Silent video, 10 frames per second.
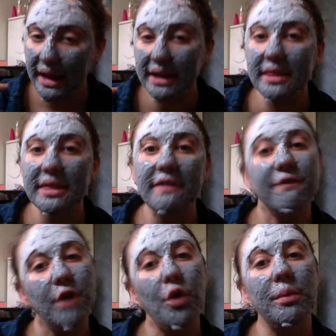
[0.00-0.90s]
in the
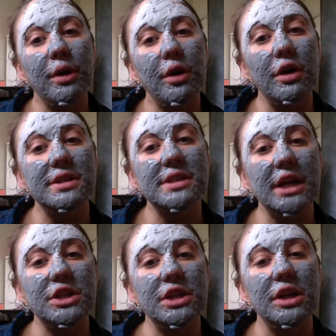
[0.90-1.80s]
foamier
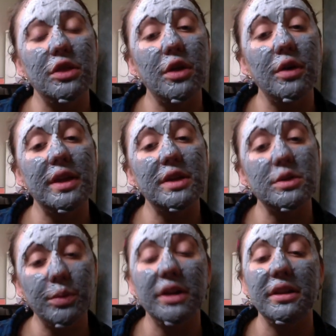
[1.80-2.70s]
section. Though that's
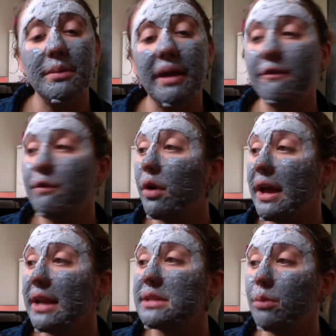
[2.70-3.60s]
weird that my
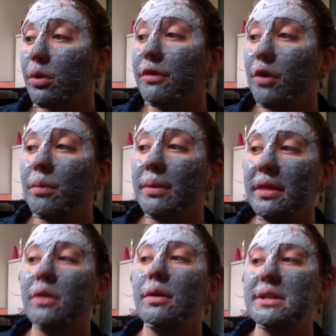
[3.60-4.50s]
forehead is more foamy
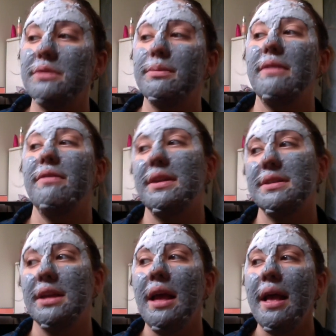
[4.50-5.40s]
than the rest of my
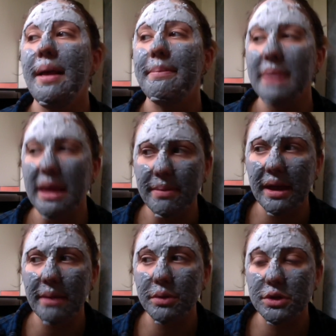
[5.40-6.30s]
face. Maybe
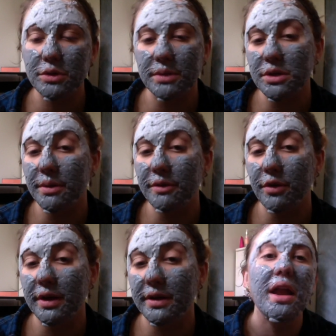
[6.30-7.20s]
I put too much on my
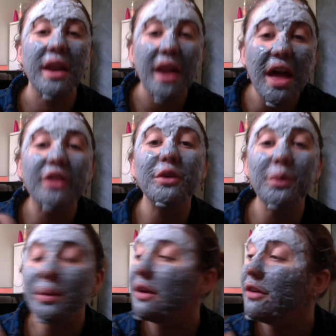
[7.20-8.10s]
forehead. Another
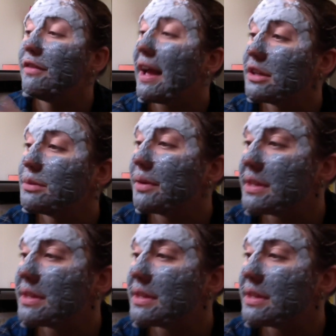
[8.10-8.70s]
weird fact about